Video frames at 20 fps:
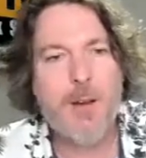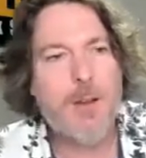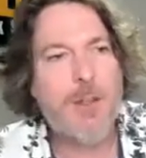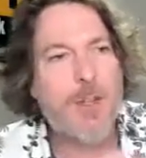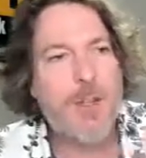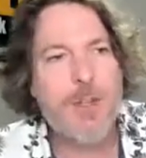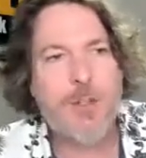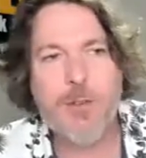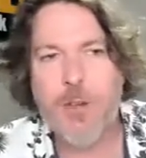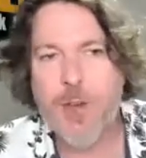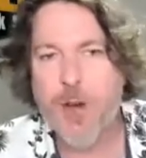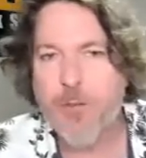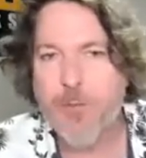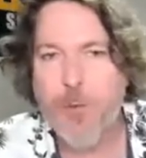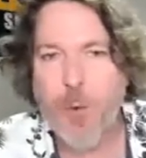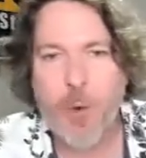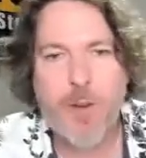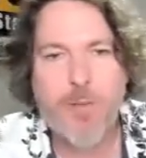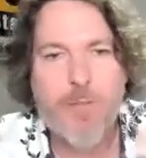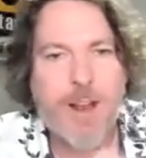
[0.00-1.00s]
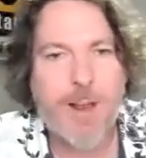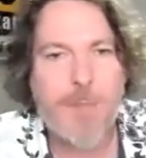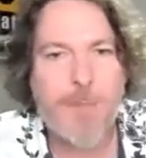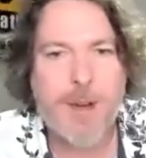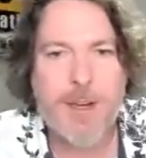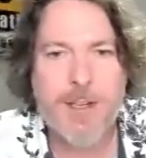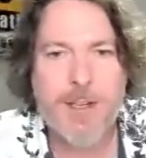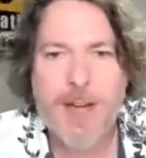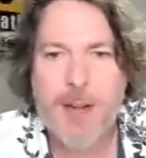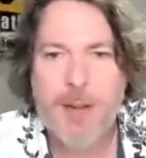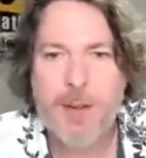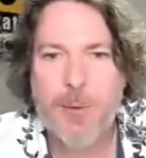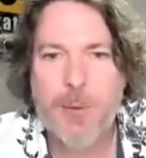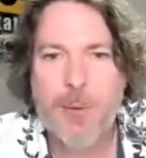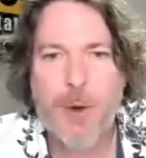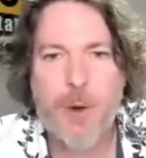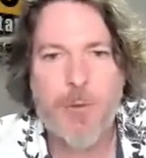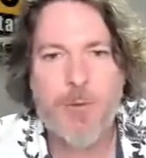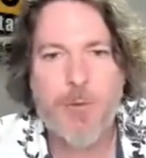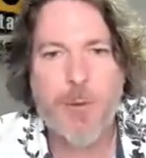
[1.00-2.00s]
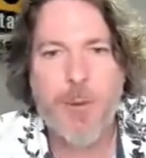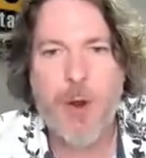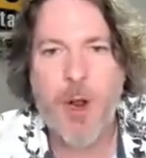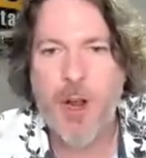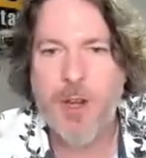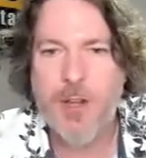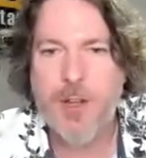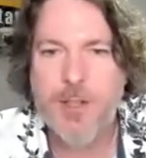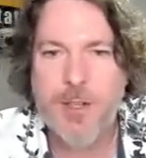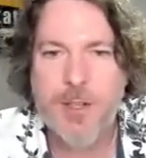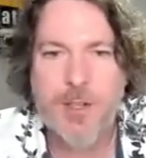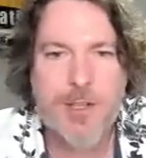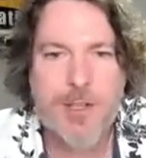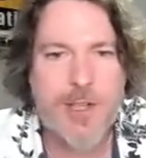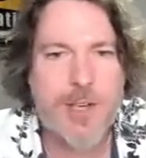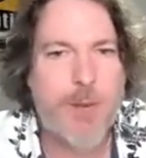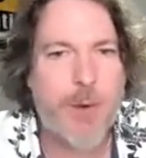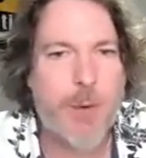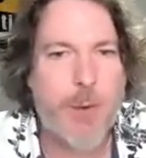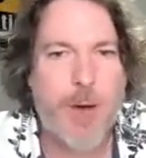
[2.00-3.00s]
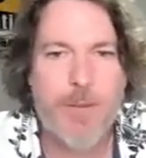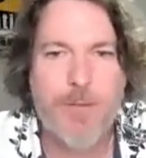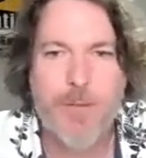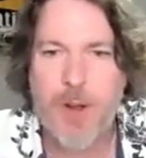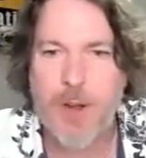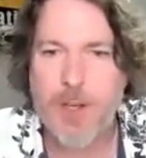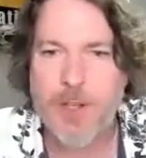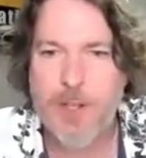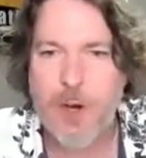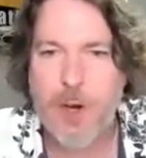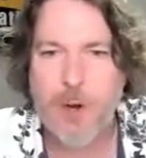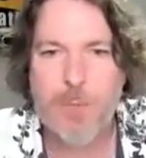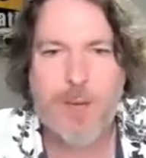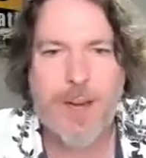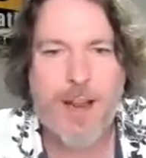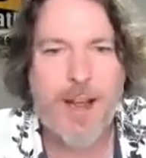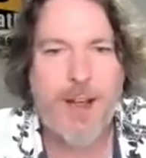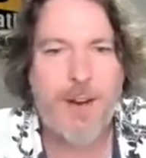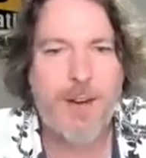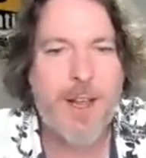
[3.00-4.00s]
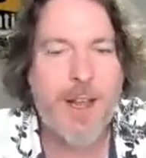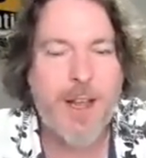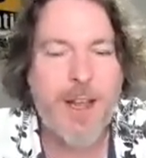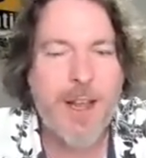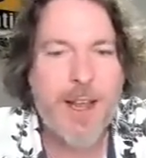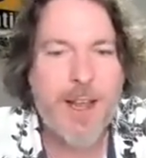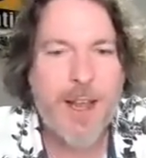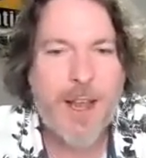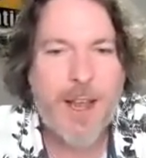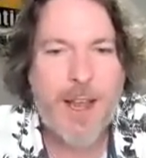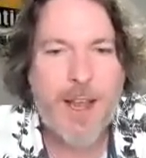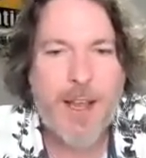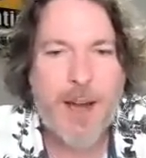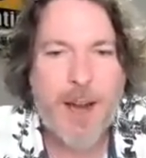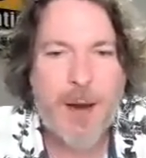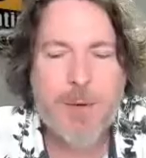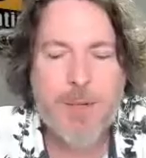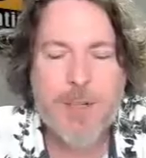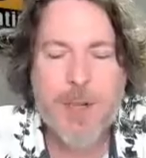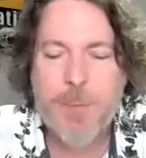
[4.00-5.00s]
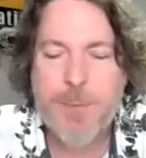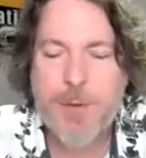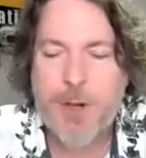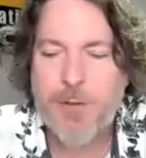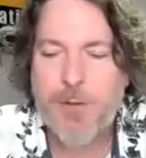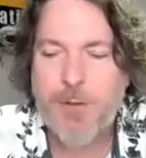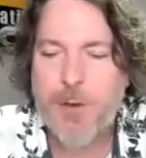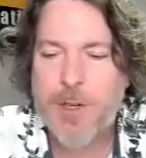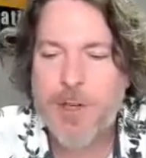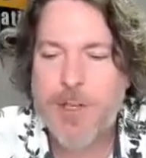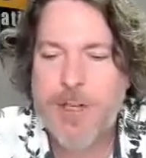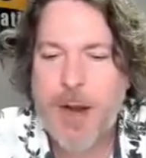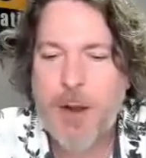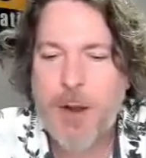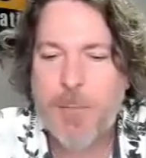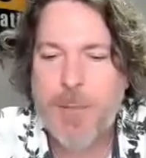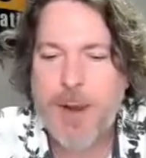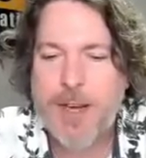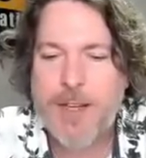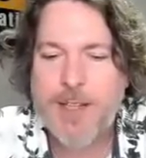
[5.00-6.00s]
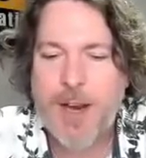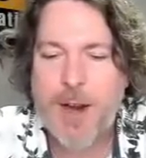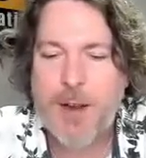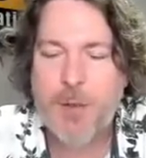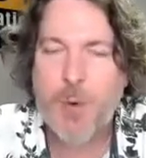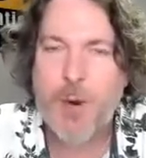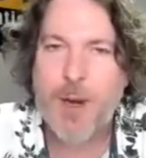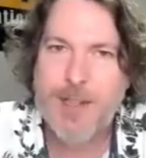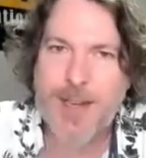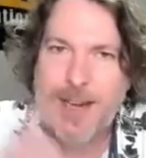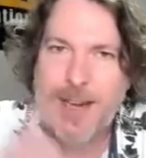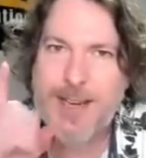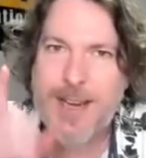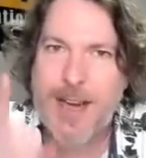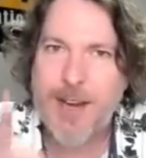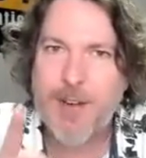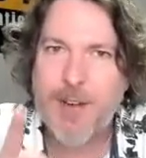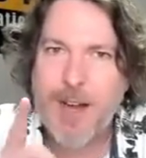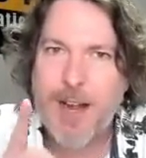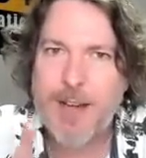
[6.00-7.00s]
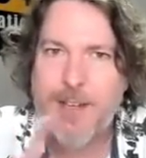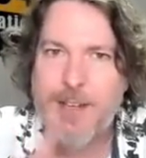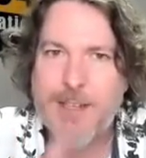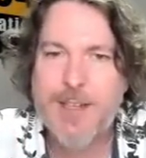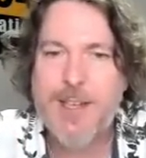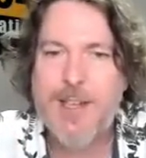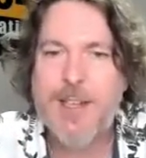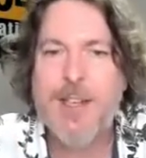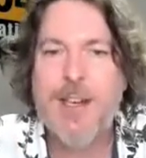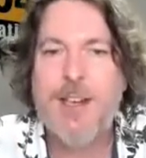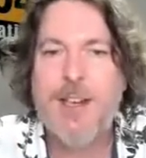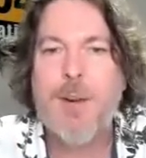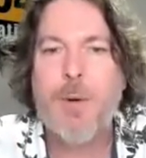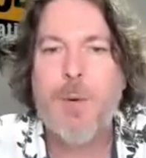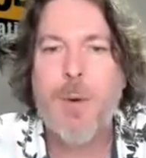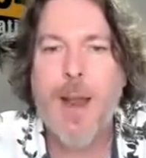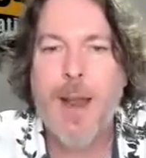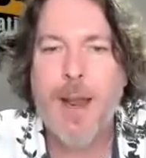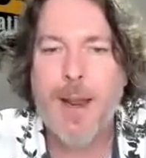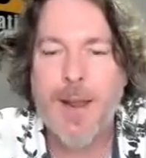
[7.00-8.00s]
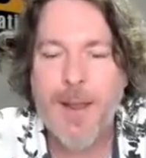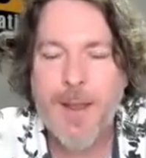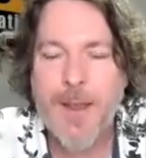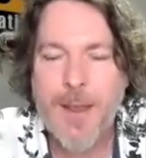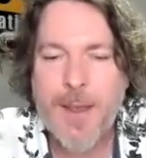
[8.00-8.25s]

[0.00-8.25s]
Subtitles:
Just 45 minutes down the road from Austin, Stevie Ray Vaughan's hometown, and I was up there for a South by Southwest. I never got to see Stevie Ray,